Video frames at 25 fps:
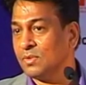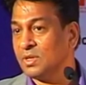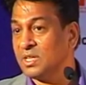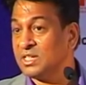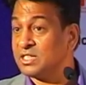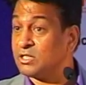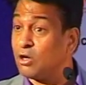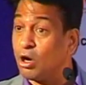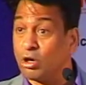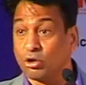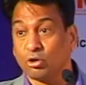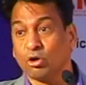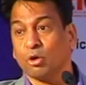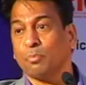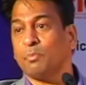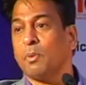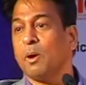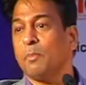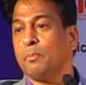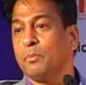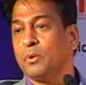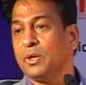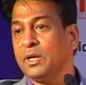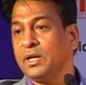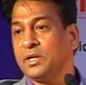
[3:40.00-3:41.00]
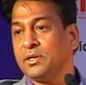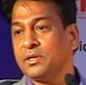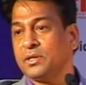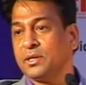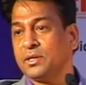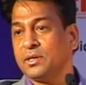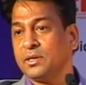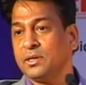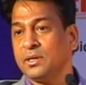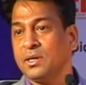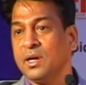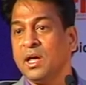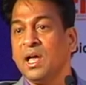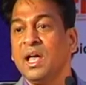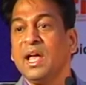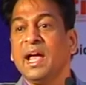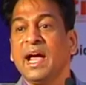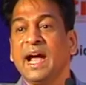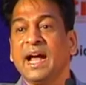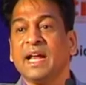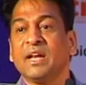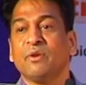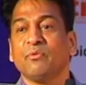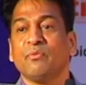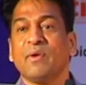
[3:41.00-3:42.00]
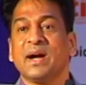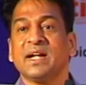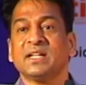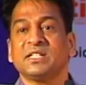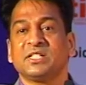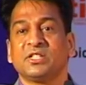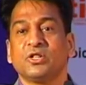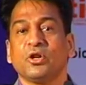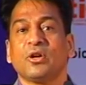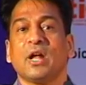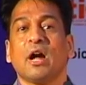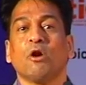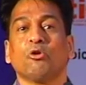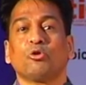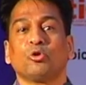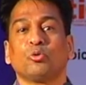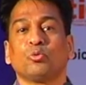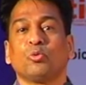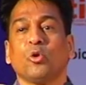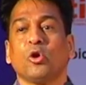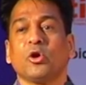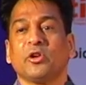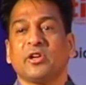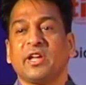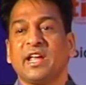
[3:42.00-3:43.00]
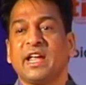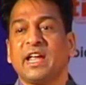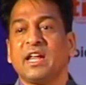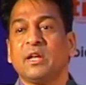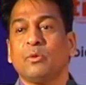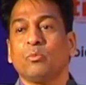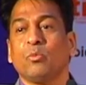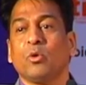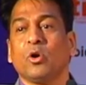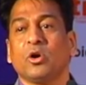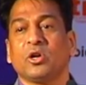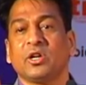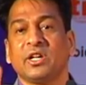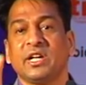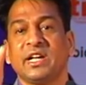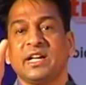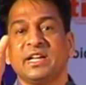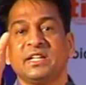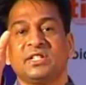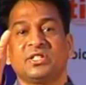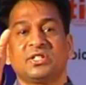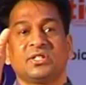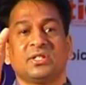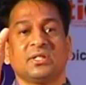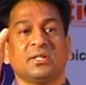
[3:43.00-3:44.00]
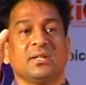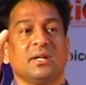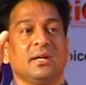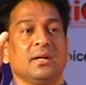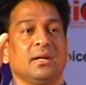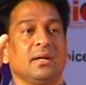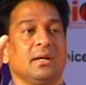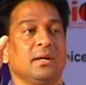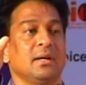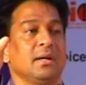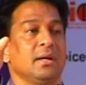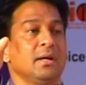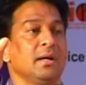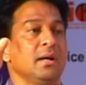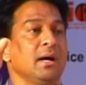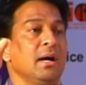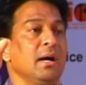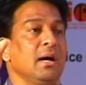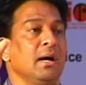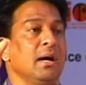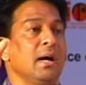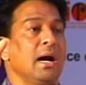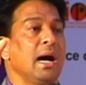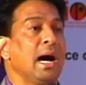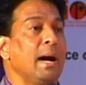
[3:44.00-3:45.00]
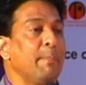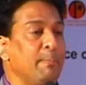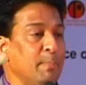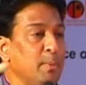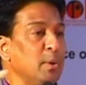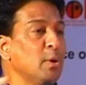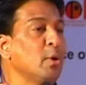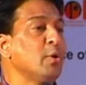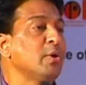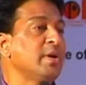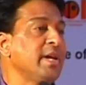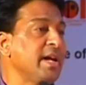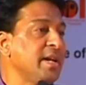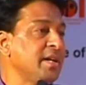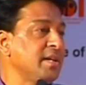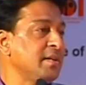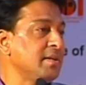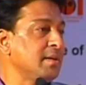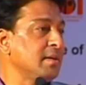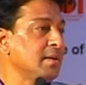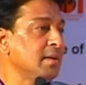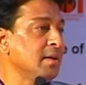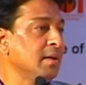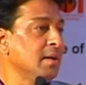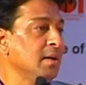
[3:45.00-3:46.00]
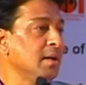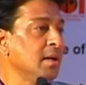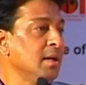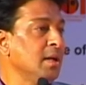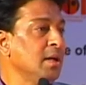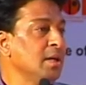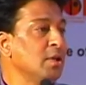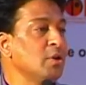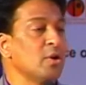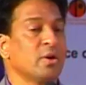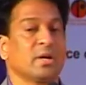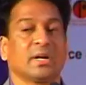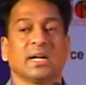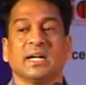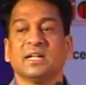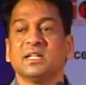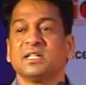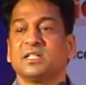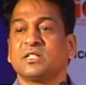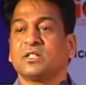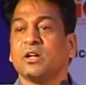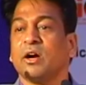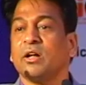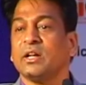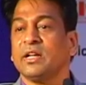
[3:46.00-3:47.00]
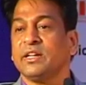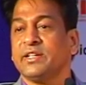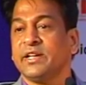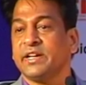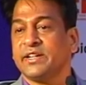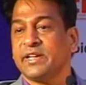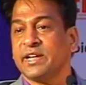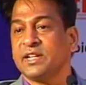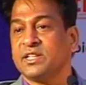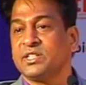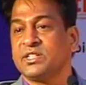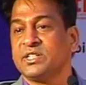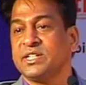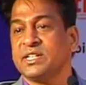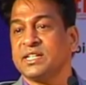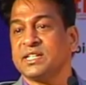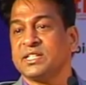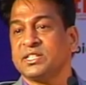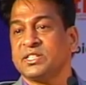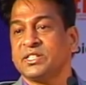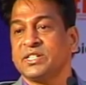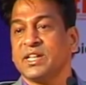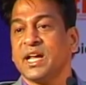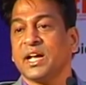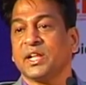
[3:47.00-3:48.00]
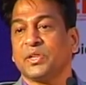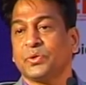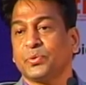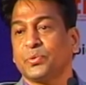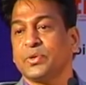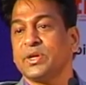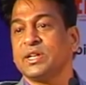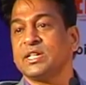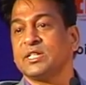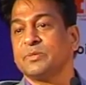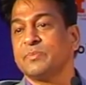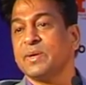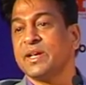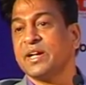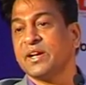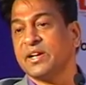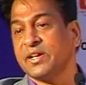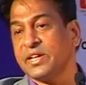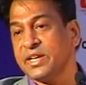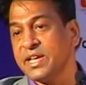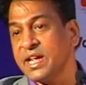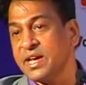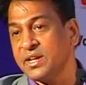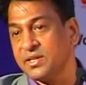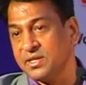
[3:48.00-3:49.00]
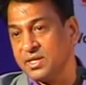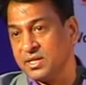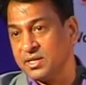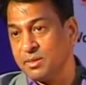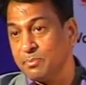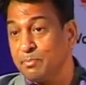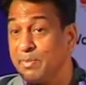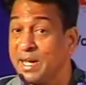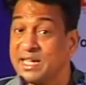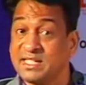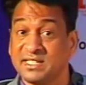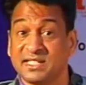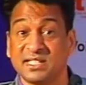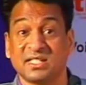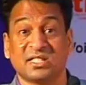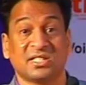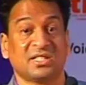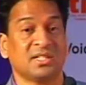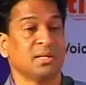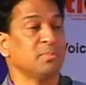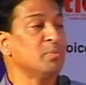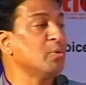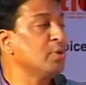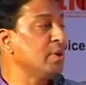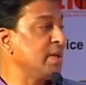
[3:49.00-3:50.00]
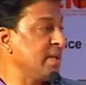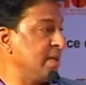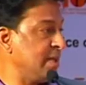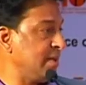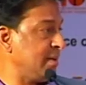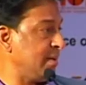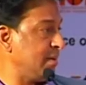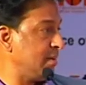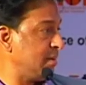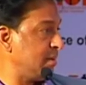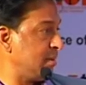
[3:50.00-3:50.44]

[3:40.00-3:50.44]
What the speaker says: It's auto-populated. And once your outward, inward is uploaded, your consolidated GSTR 3 is being created by system only.